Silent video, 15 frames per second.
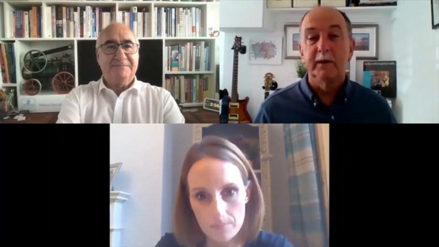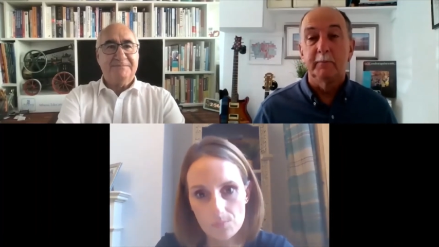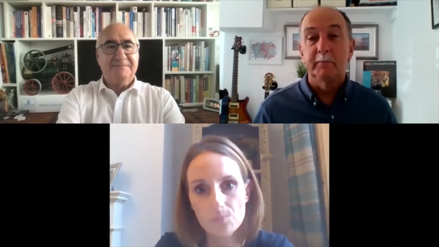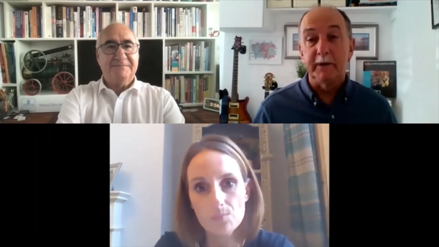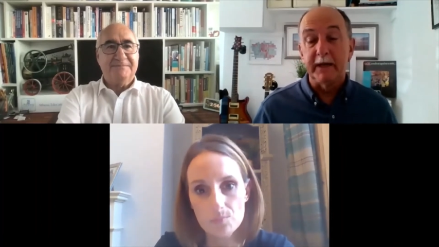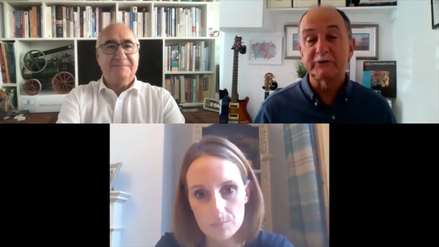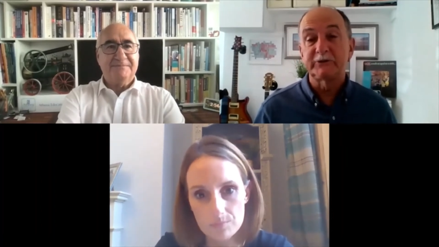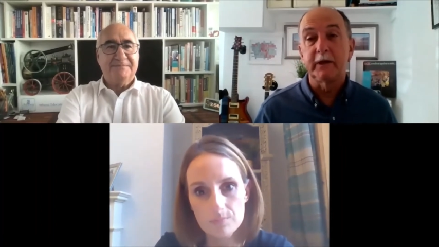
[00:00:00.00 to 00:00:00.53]
Speaker 1: But
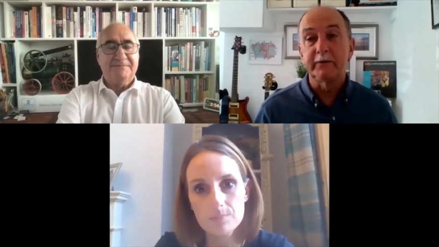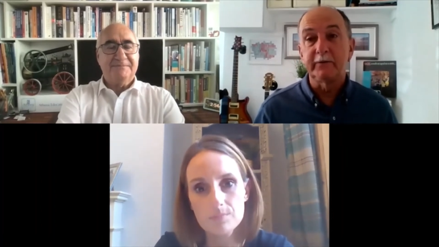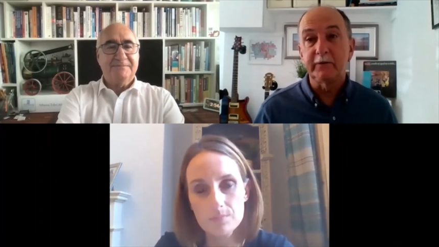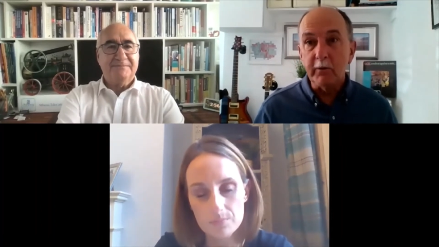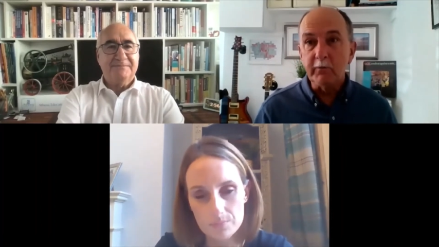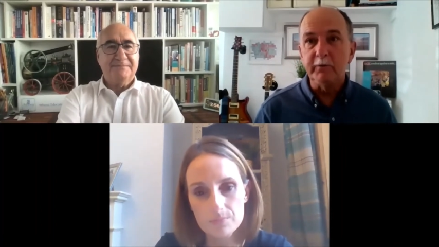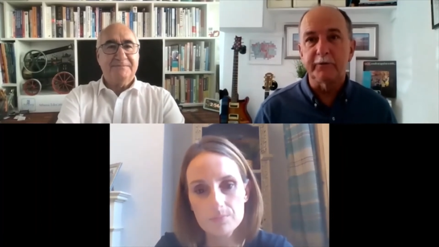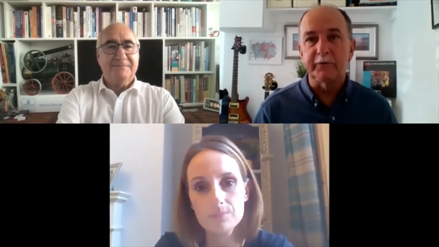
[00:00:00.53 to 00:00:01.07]
actually, I
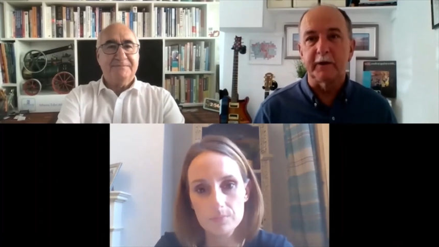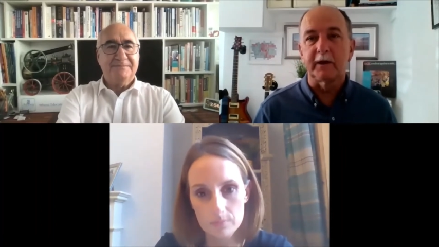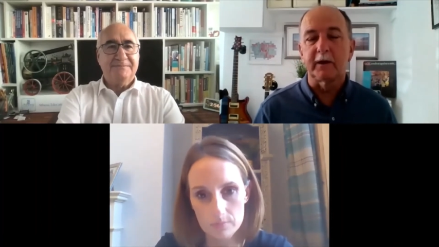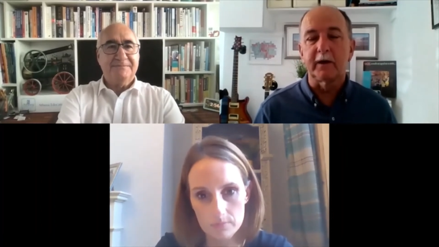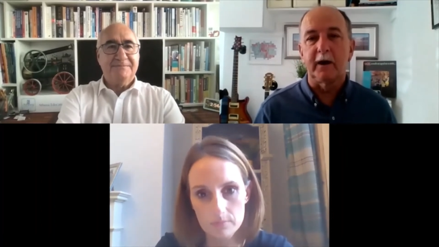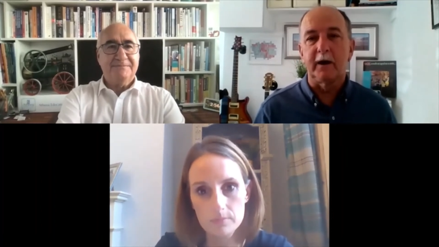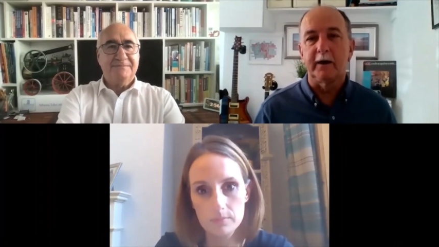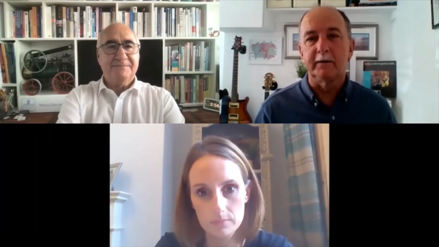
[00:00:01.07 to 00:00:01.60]
don't think
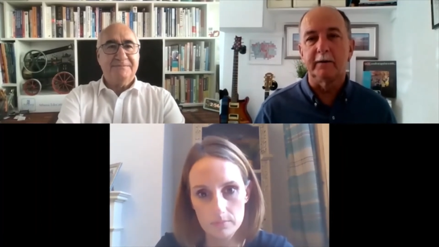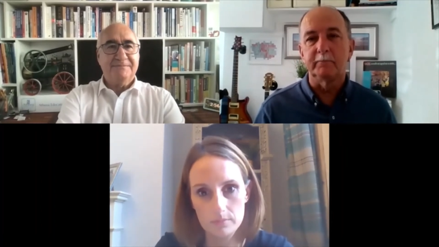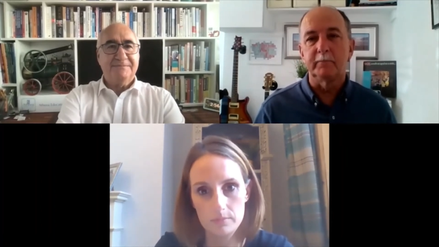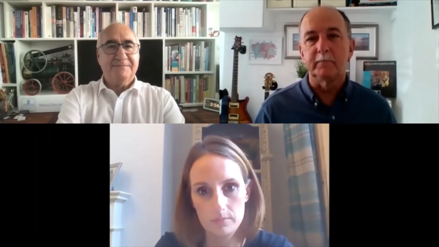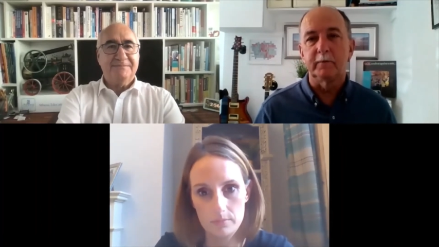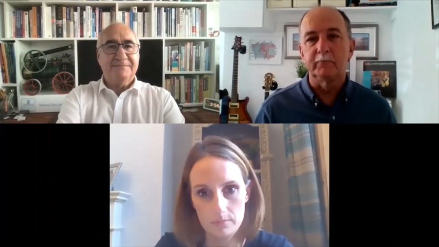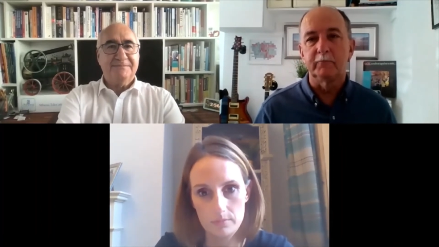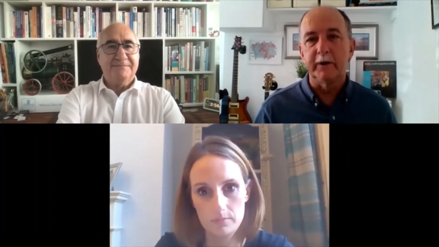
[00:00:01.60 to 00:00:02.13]
I am
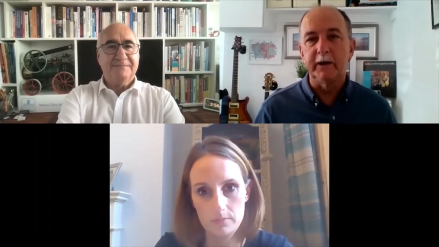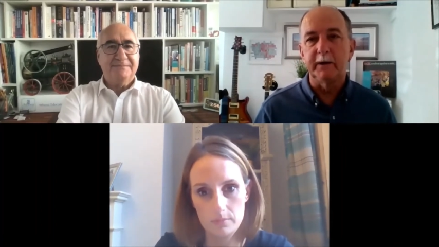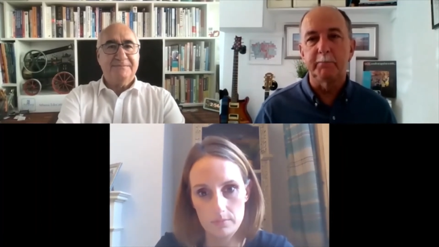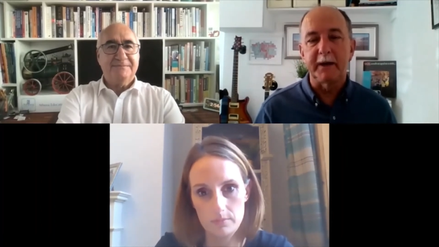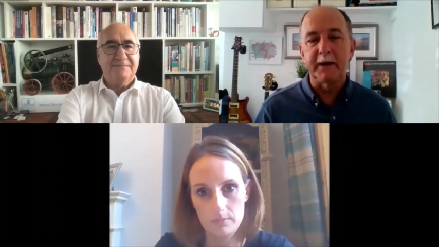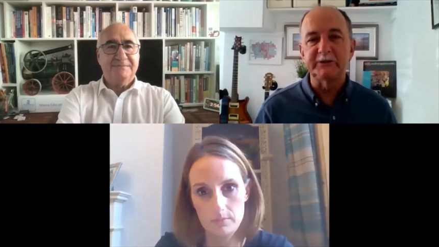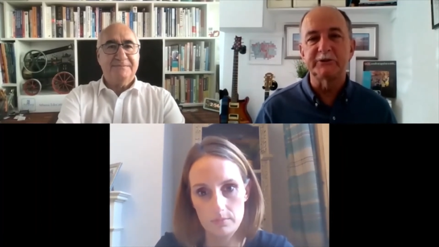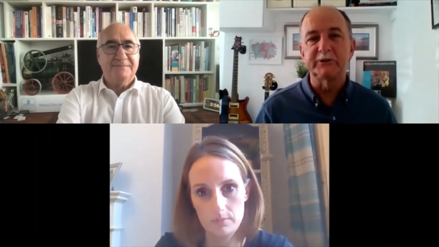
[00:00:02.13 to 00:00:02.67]
really
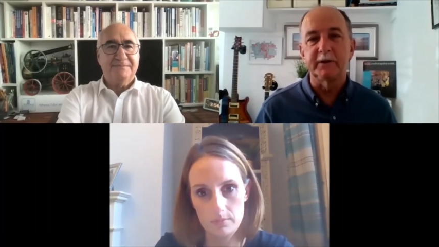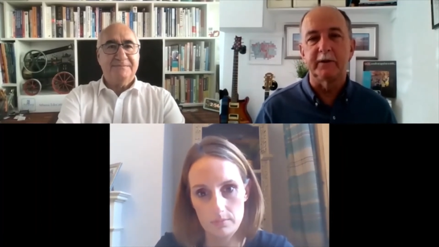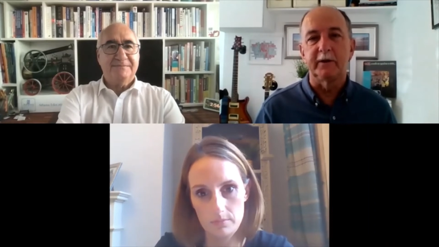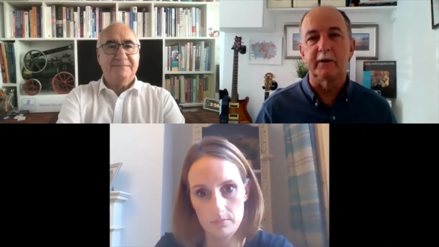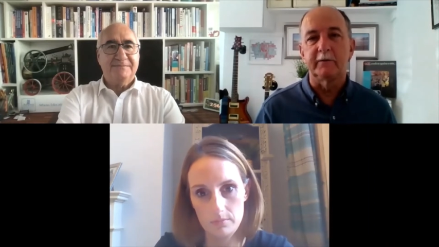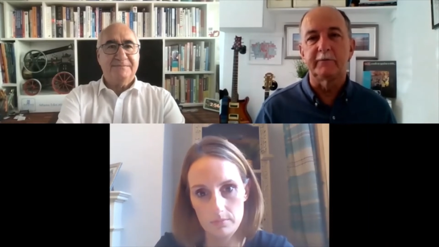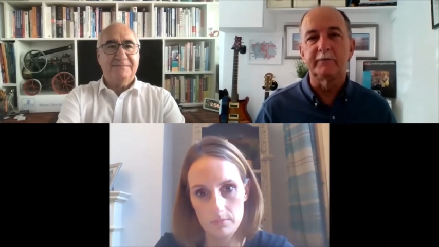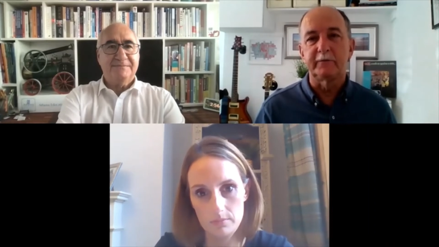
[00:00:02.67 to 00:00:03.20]
patient
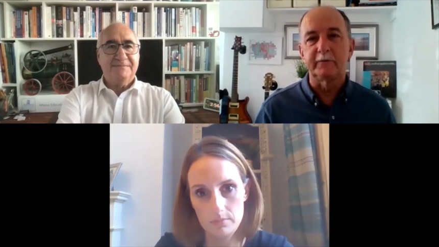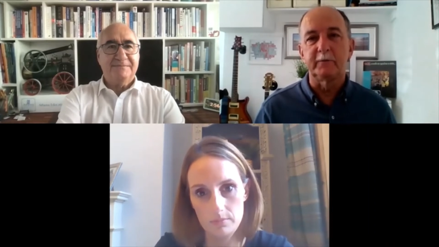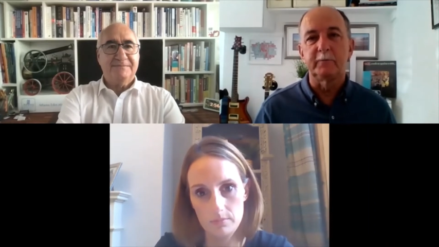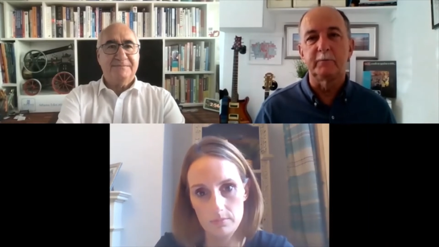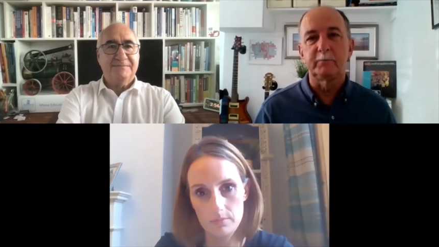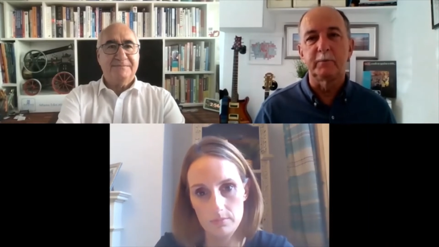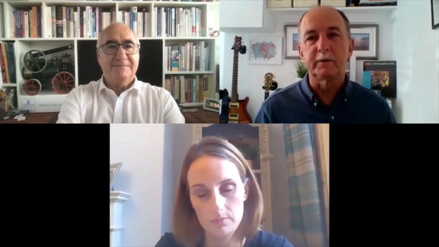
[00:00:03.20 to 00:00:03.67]
enough to